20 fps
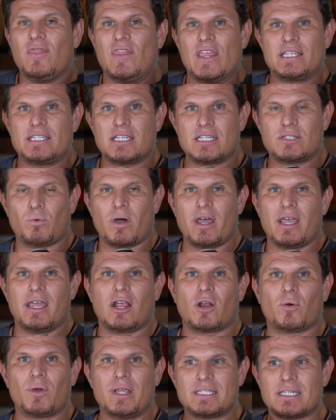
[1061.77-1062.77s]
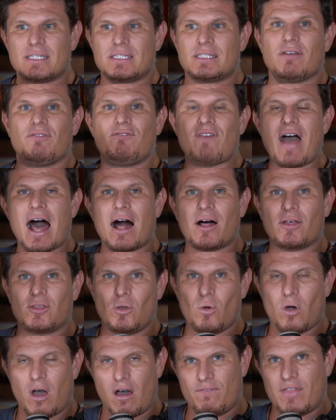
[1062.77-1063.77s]
This is what increases the
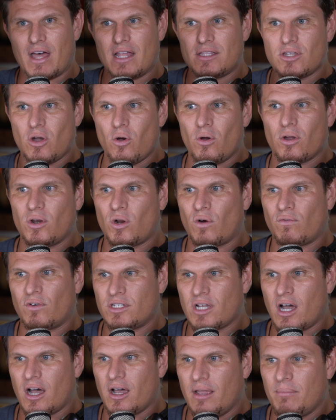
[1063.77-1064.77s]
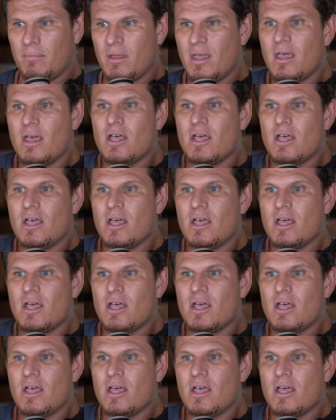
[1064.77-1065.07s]
value of that token over time.